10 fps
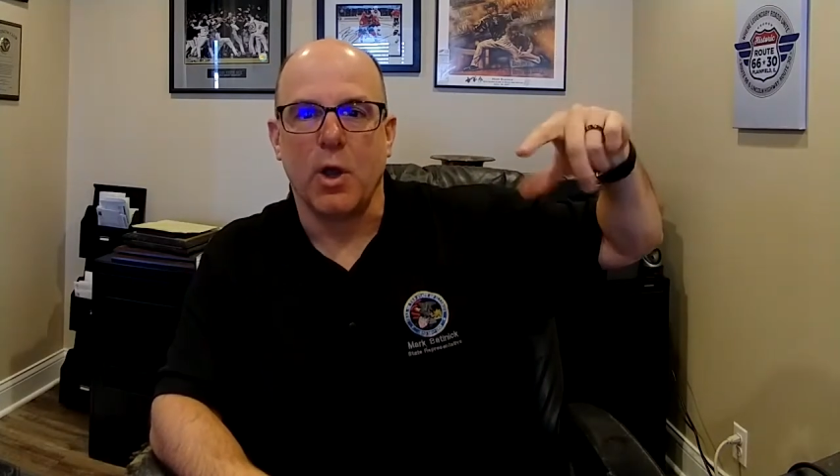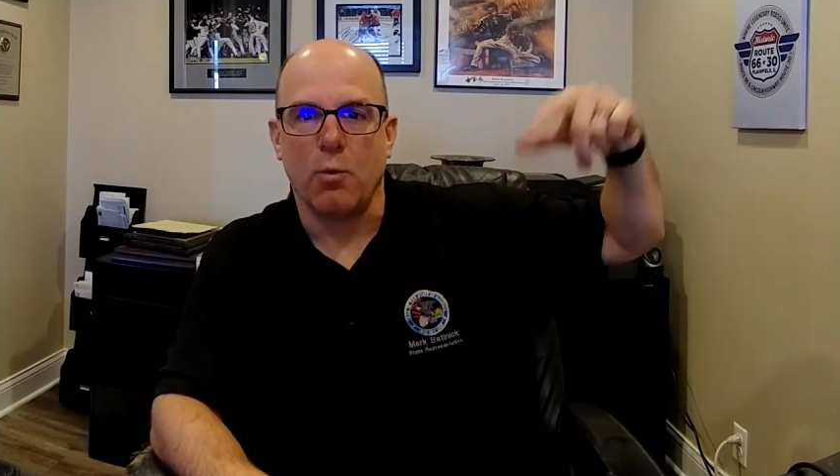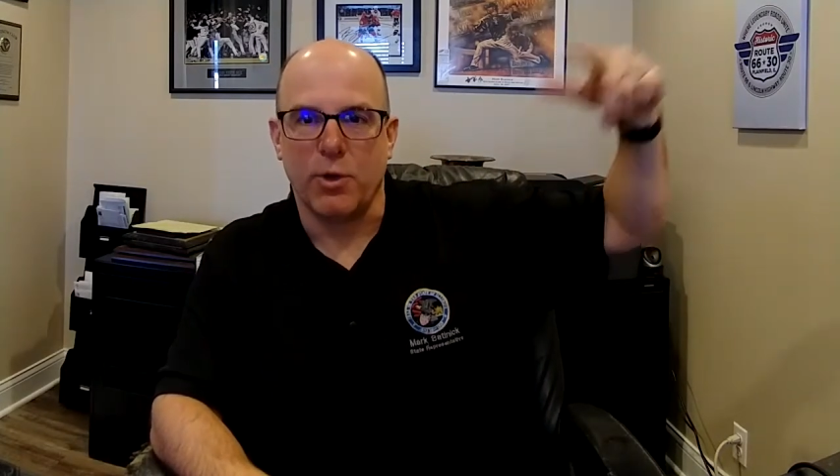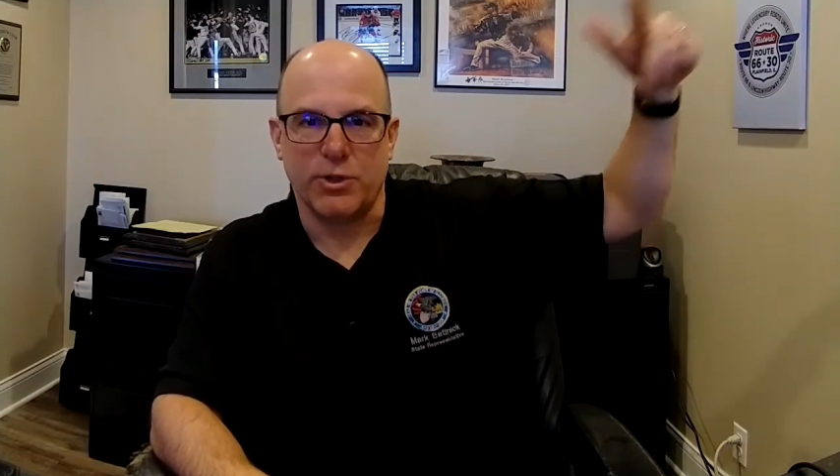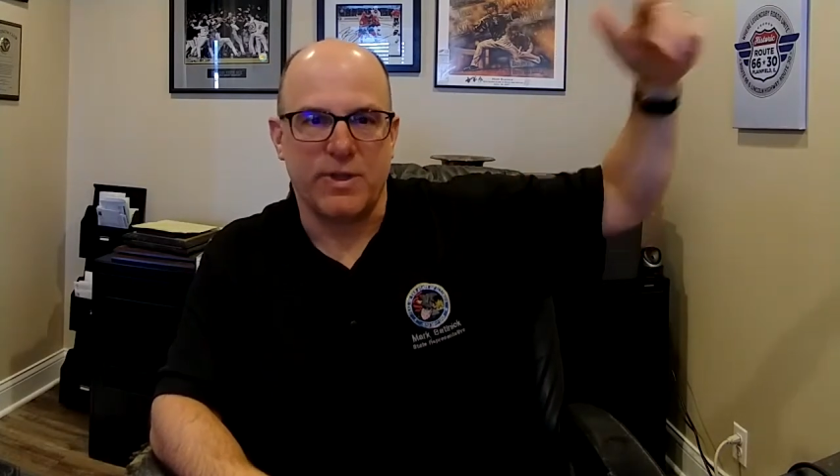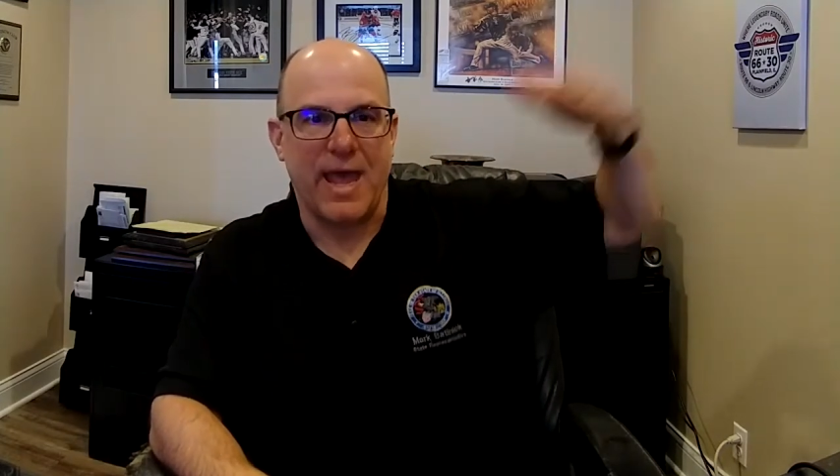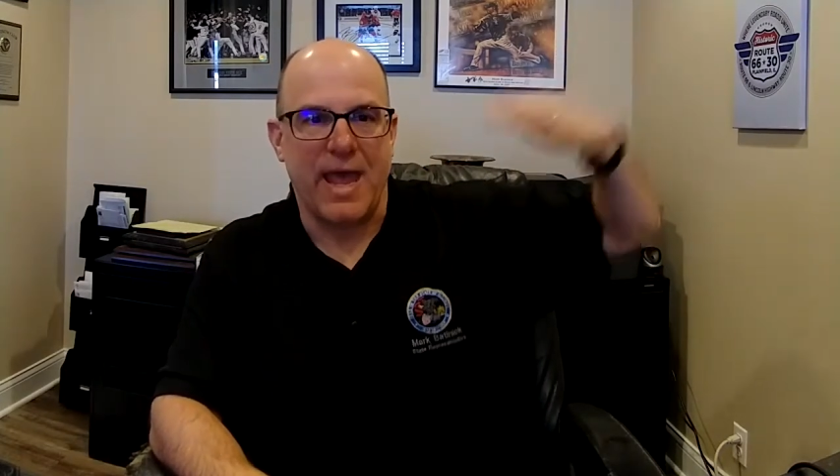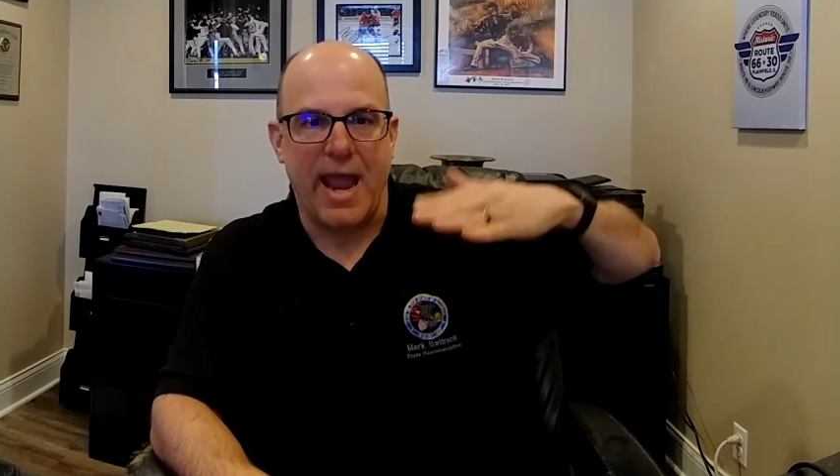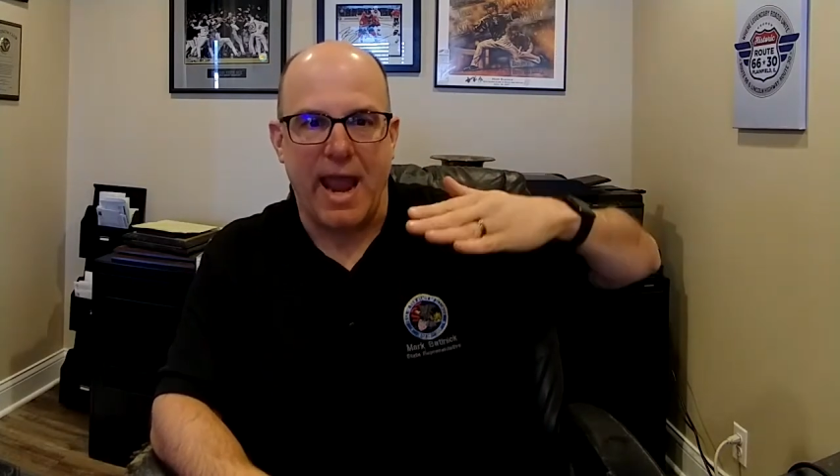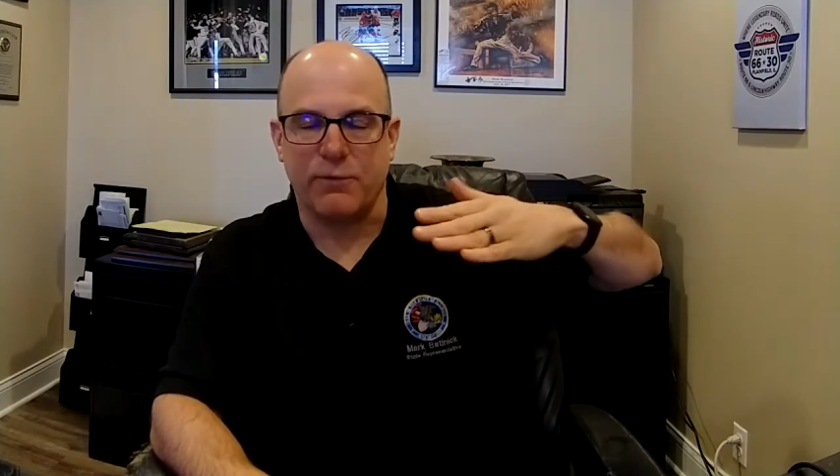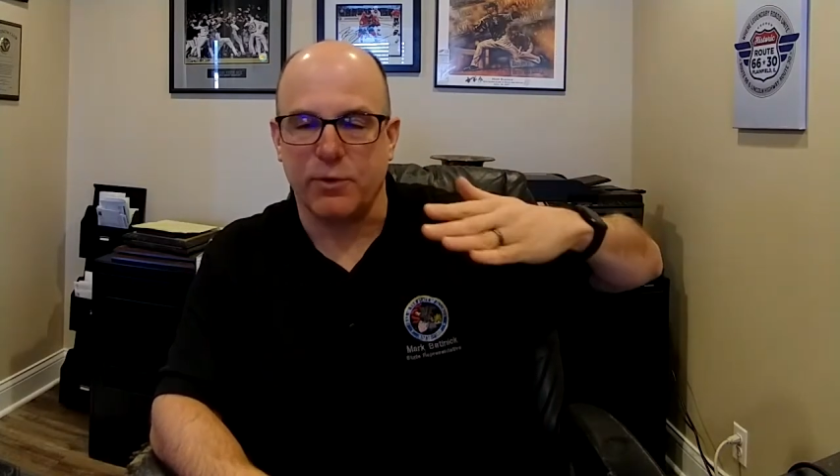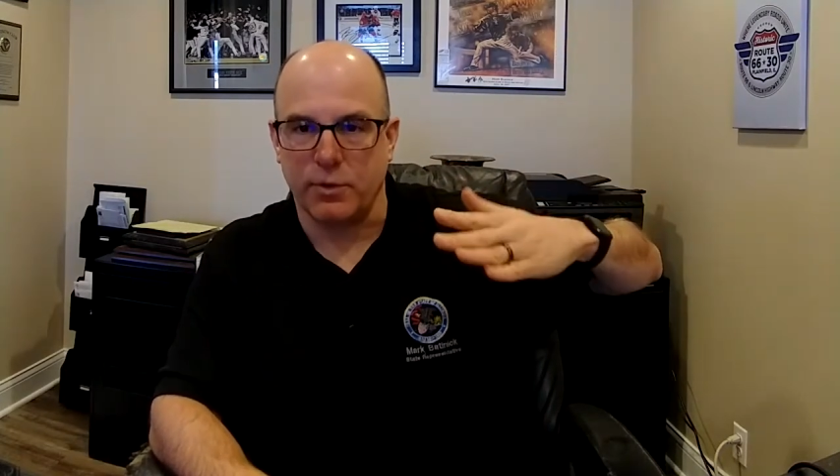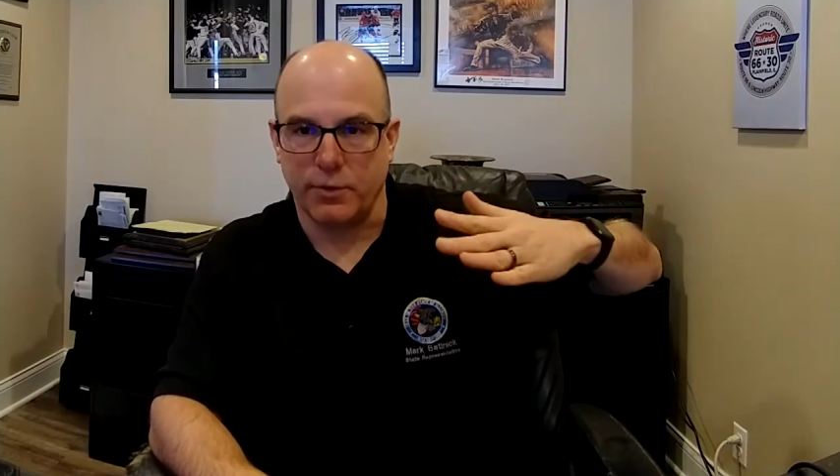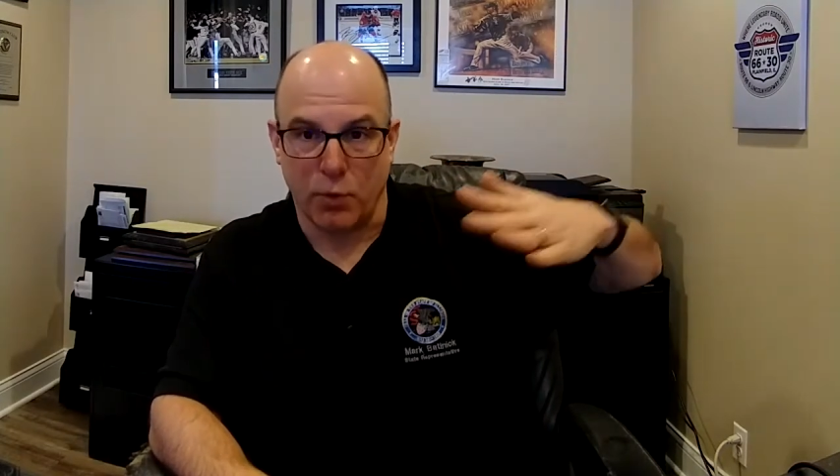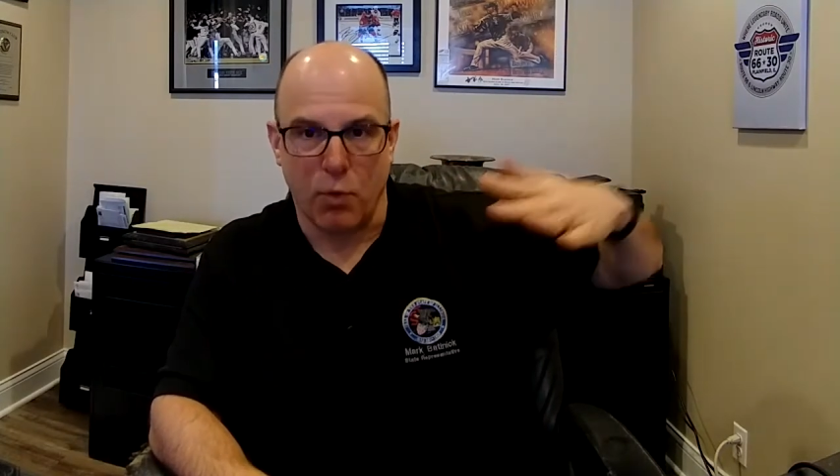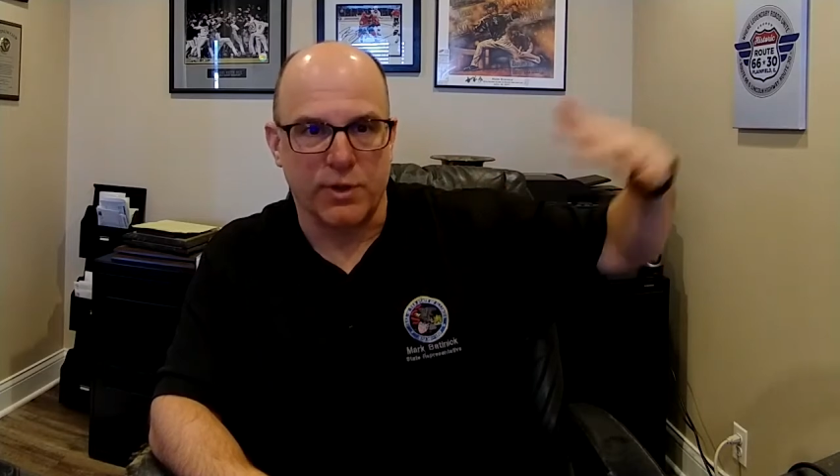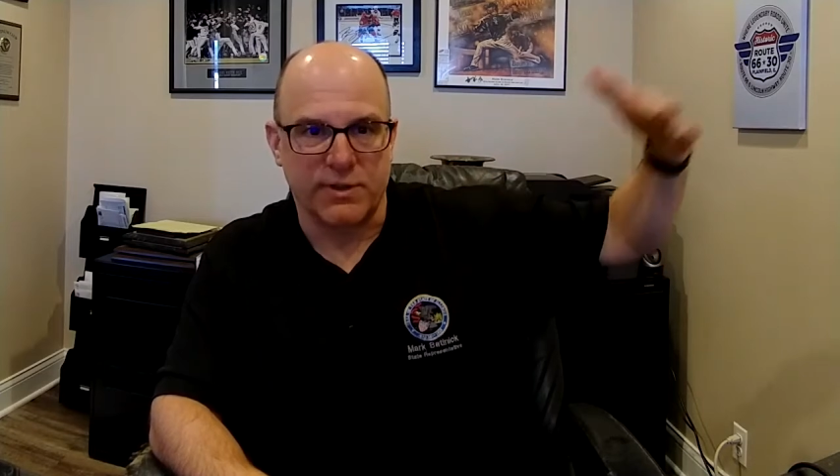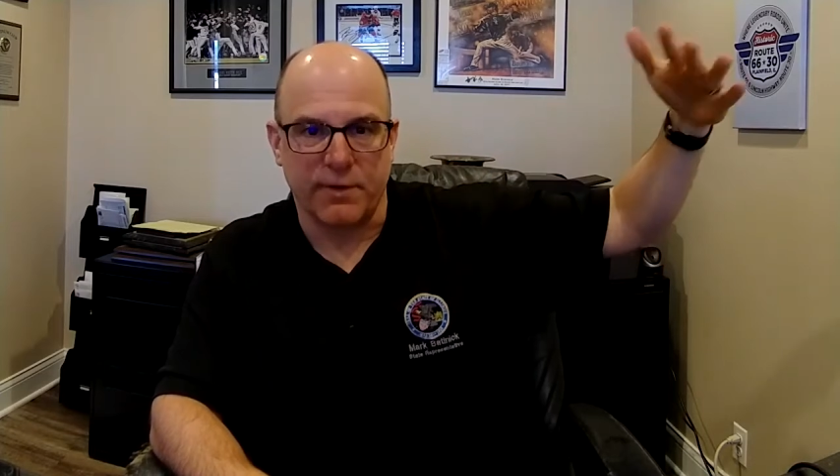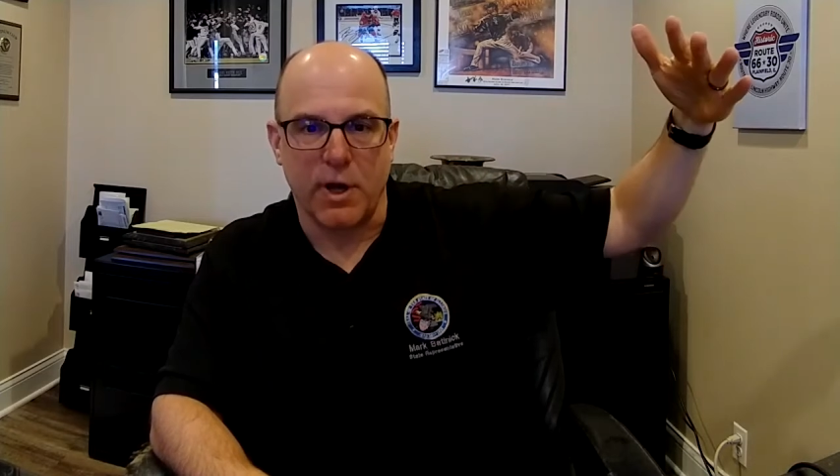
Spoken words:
which then after the course of a